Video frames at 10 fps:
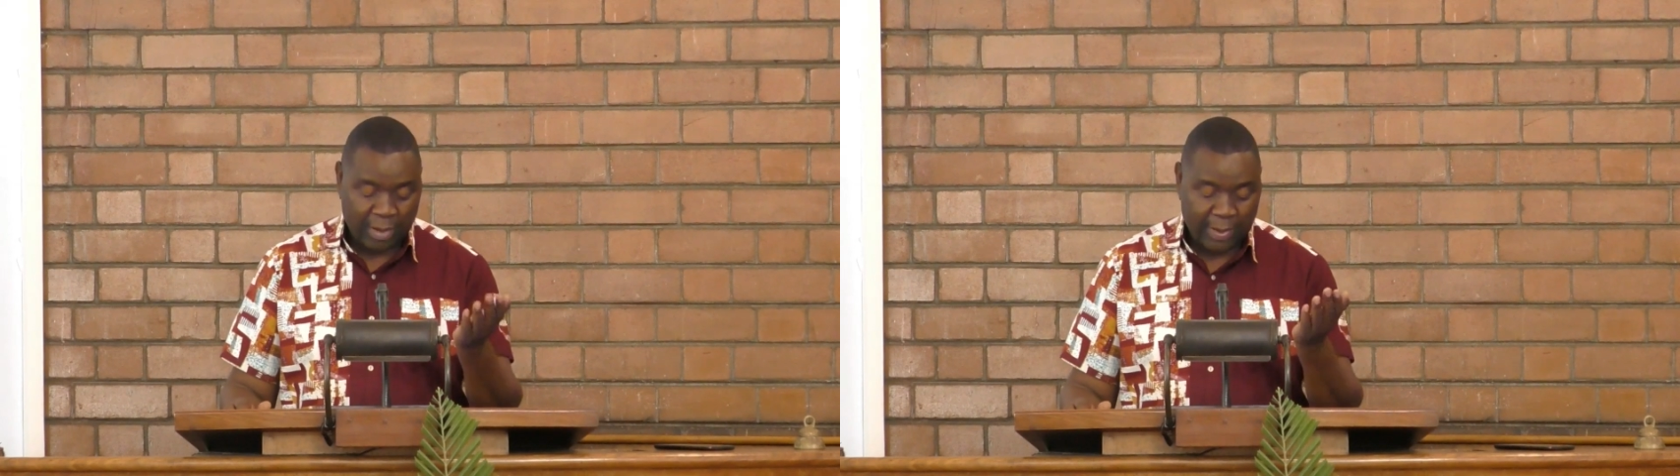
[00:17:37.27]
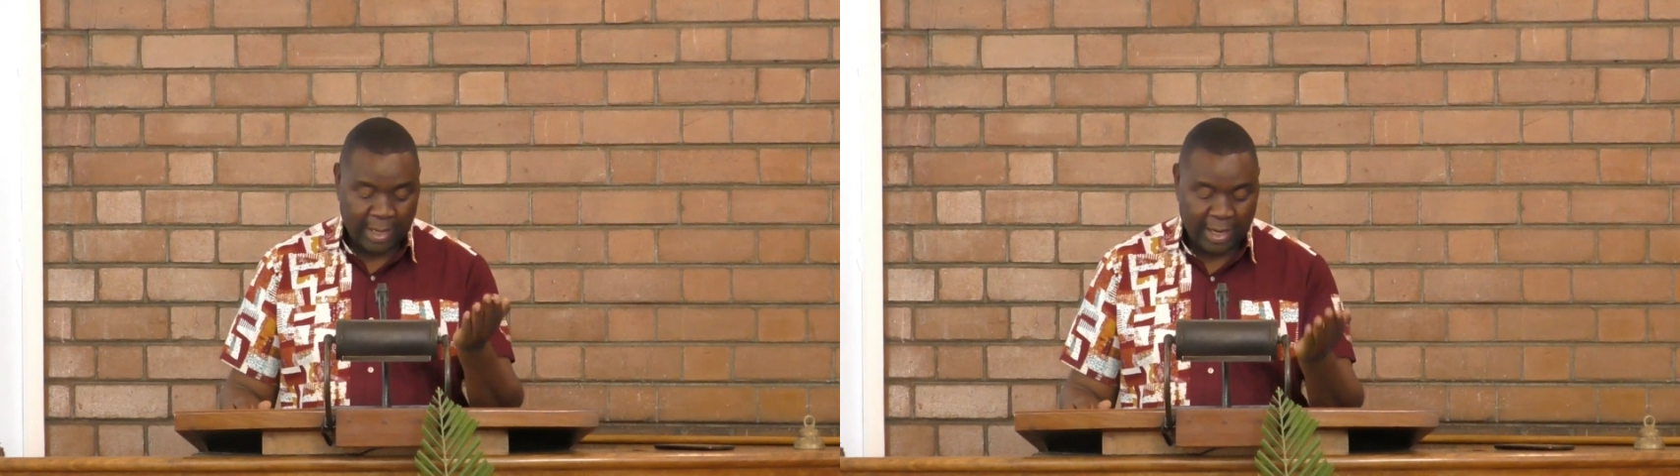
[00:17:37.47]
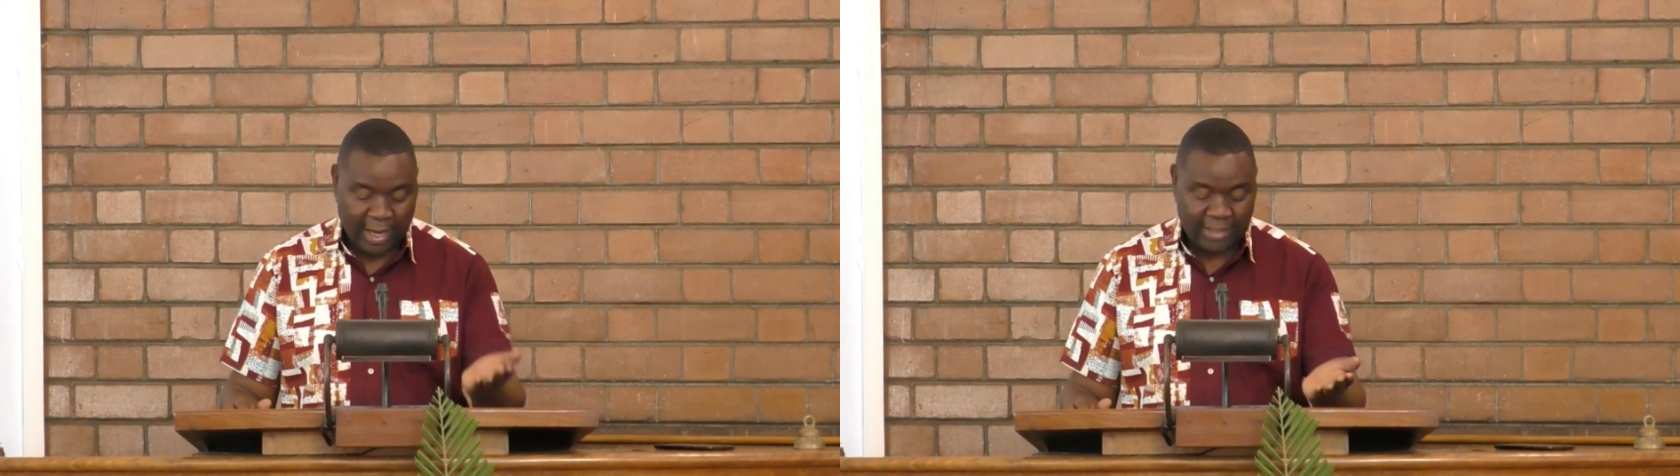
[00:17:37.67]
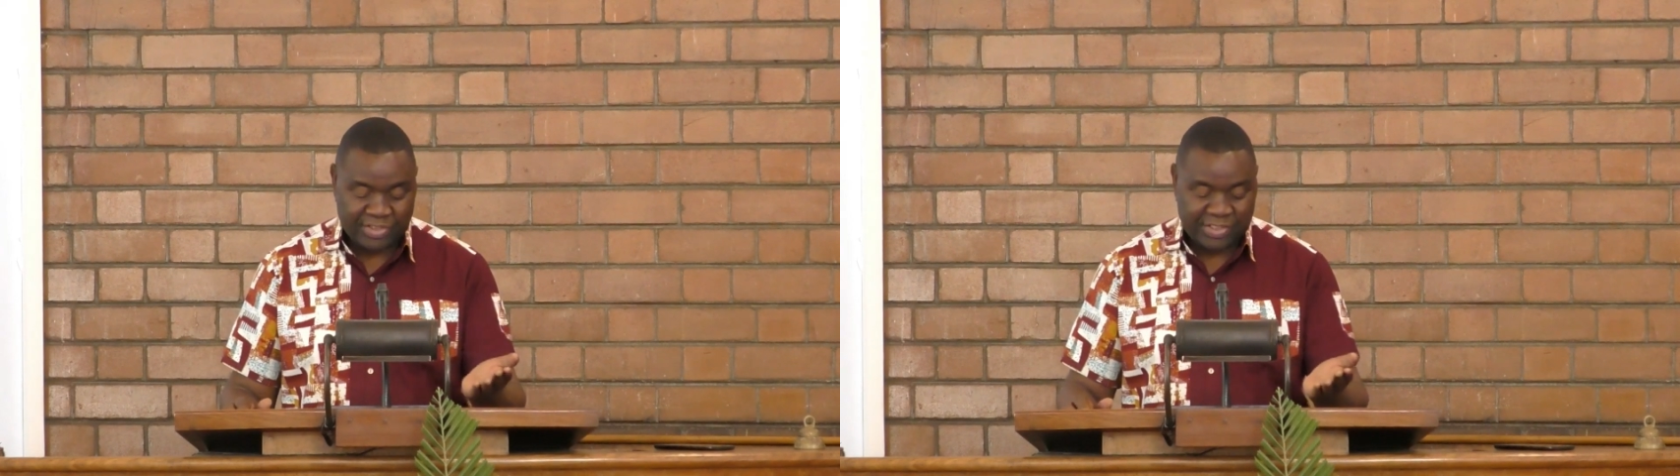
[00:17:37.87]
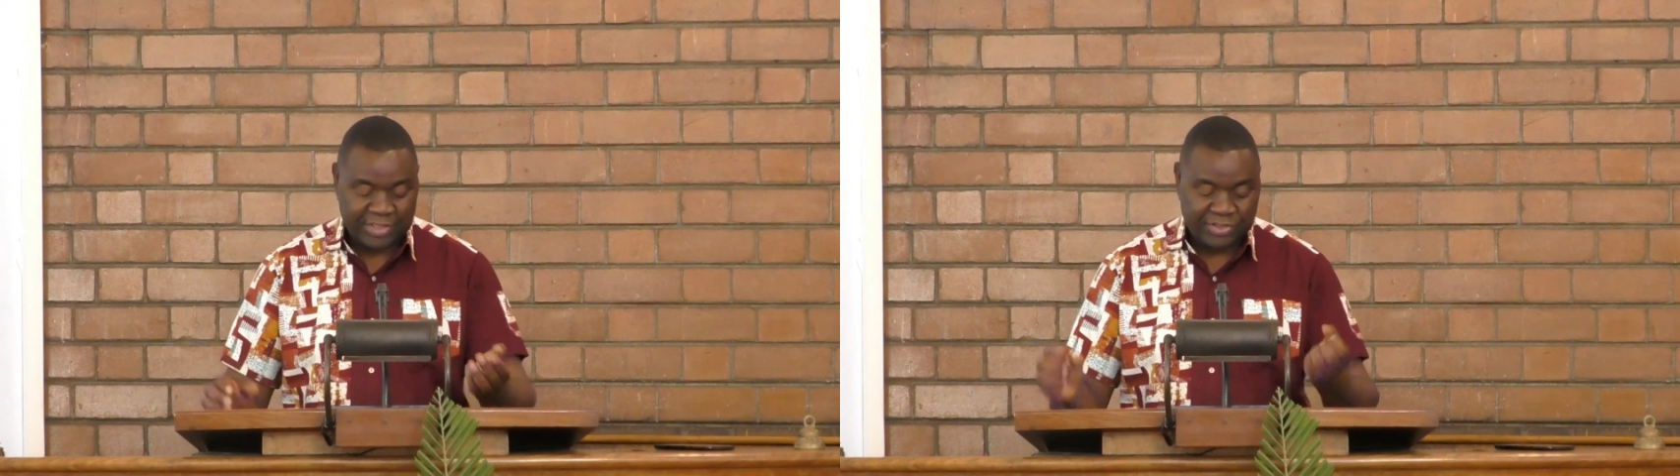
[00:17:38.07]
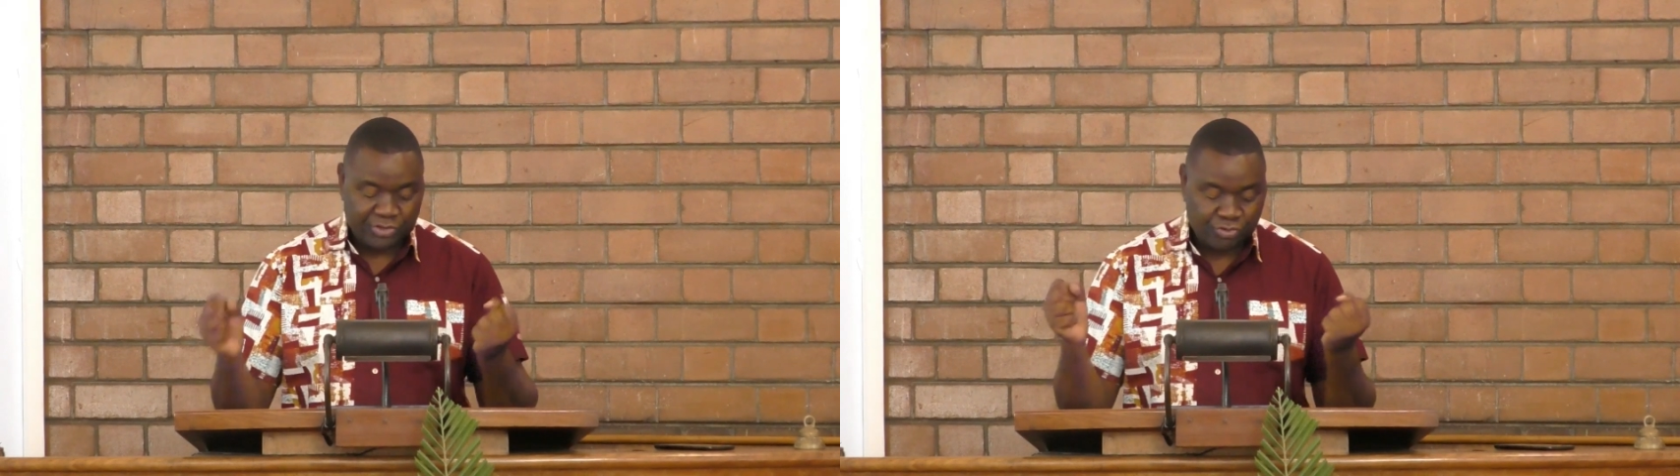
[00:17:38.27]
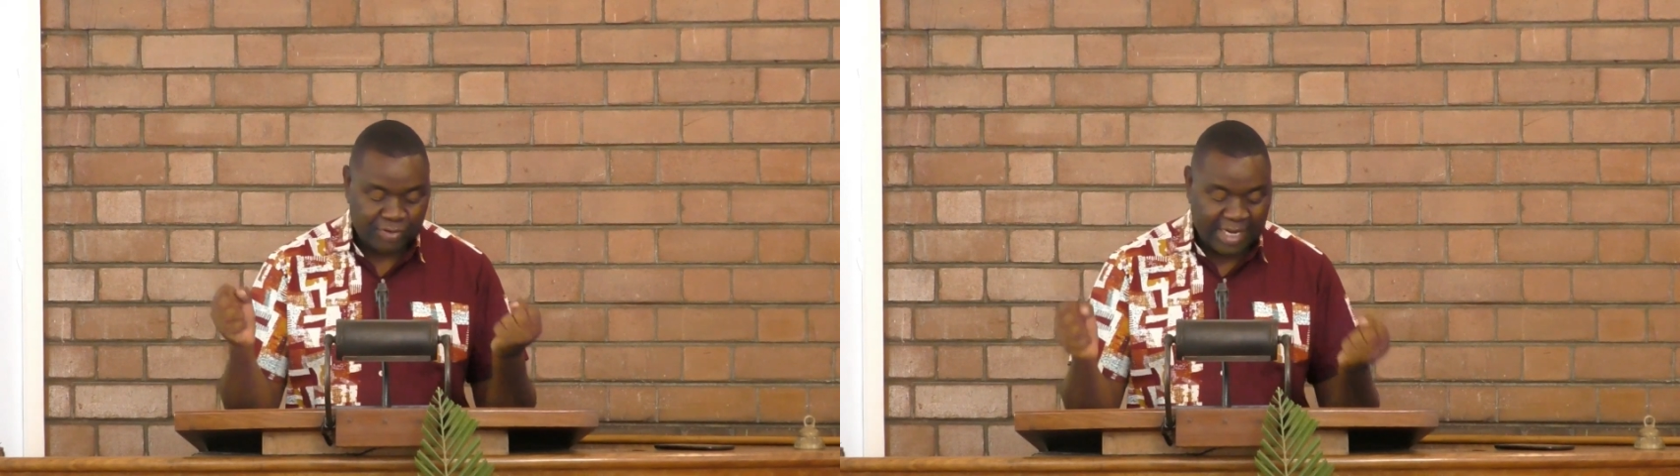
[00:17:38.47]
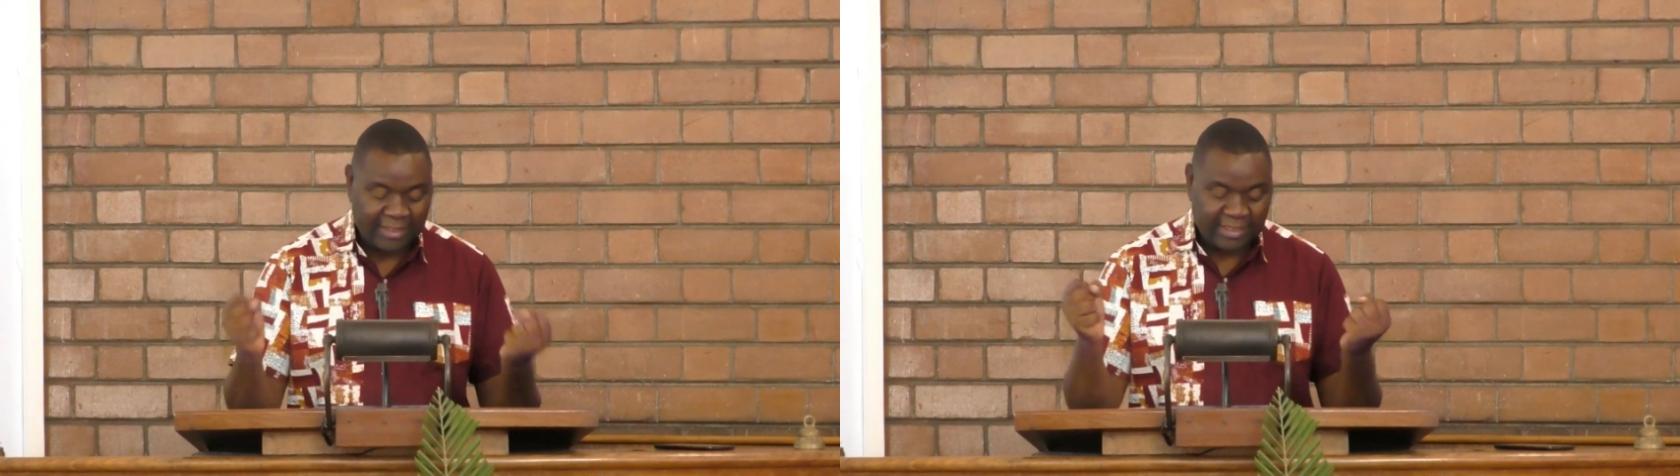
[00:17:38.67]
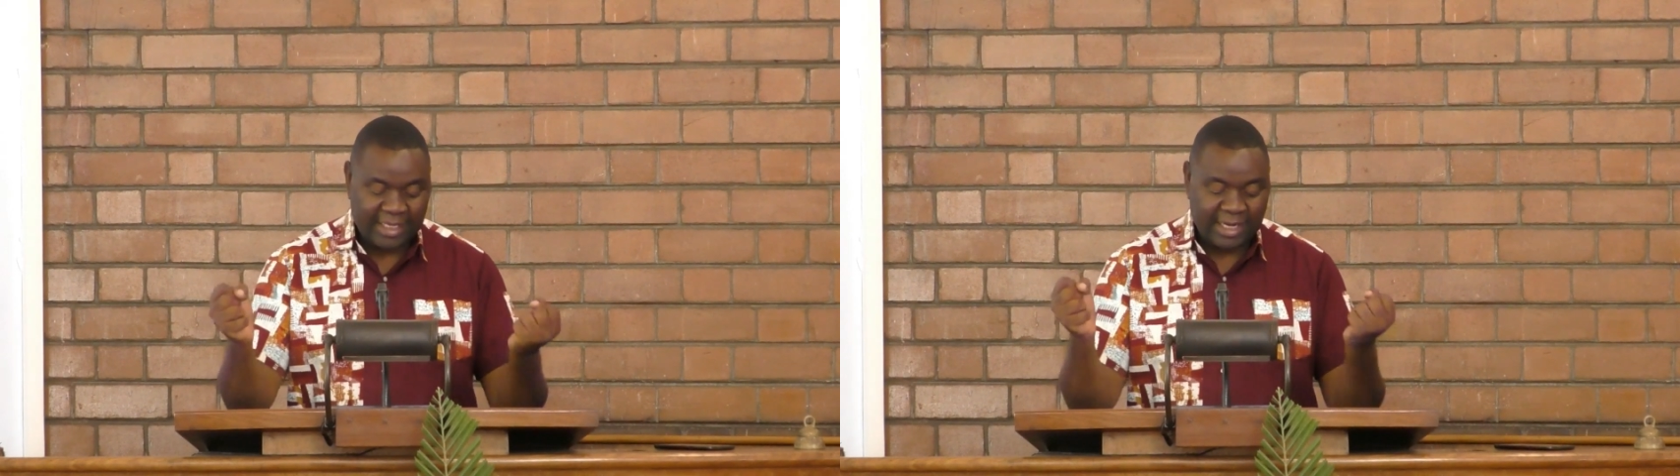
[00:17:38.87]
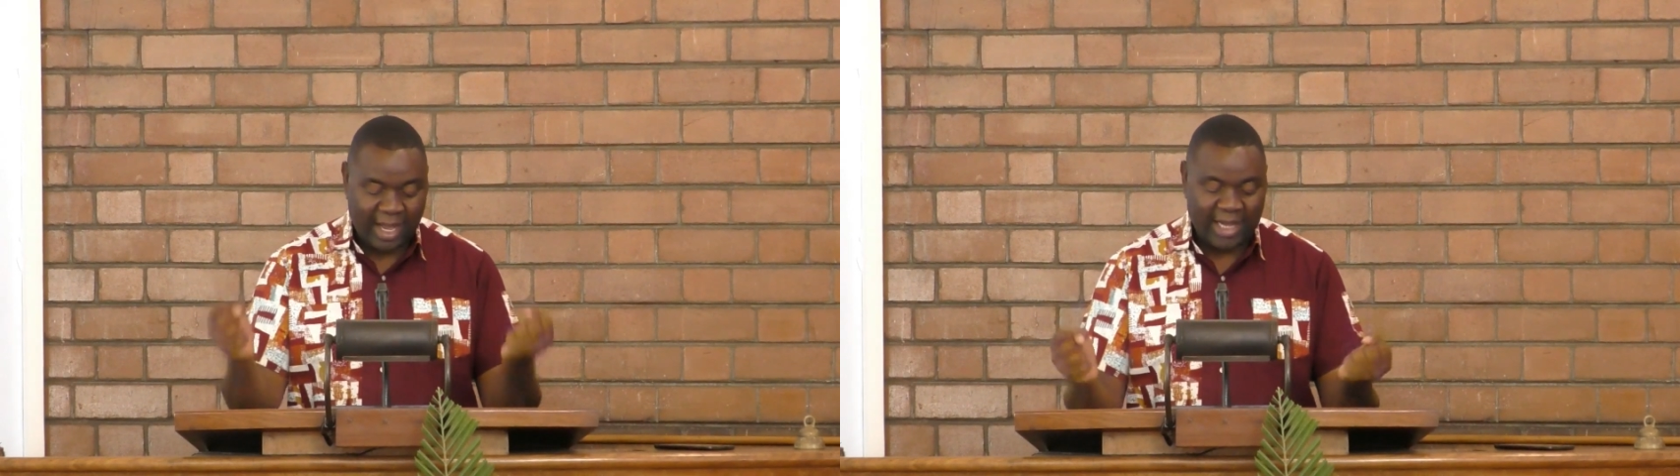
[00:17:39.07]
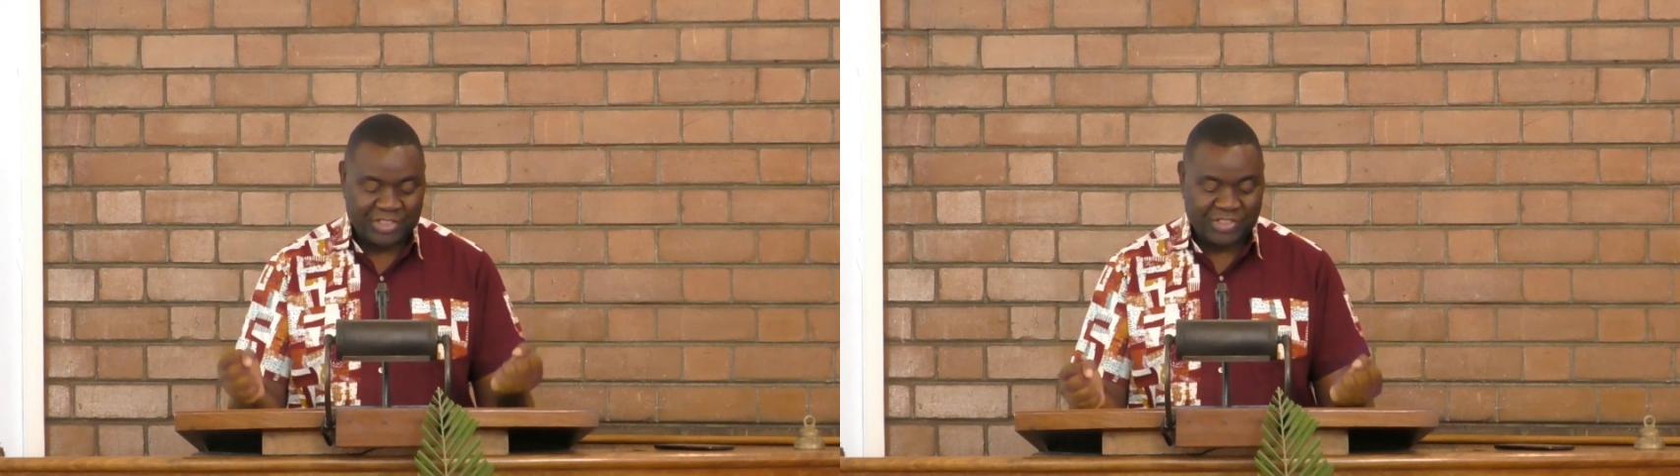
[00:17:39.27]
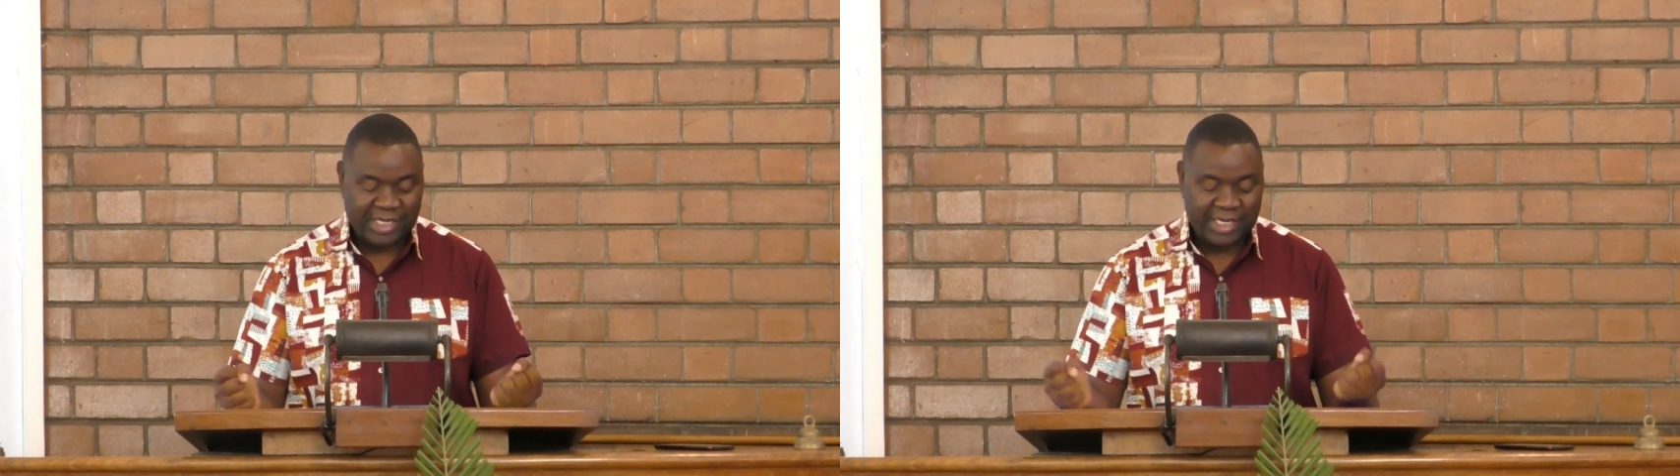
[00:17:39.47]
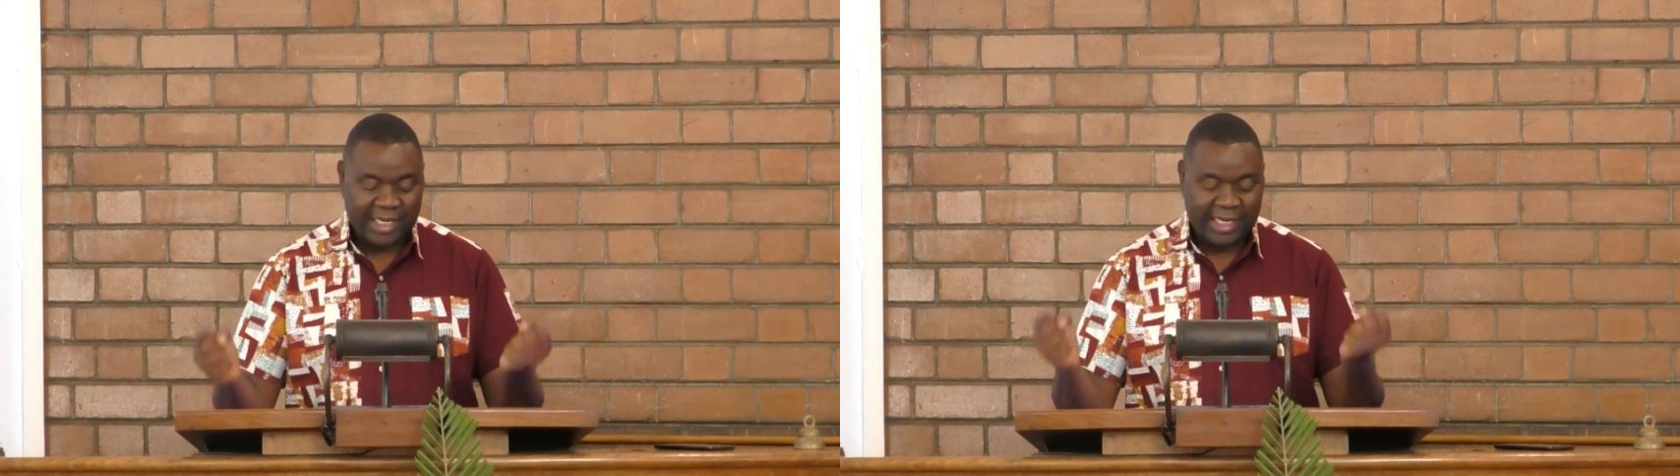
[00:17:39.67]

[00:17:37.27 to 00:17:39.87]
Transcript: our hearts and strengthen us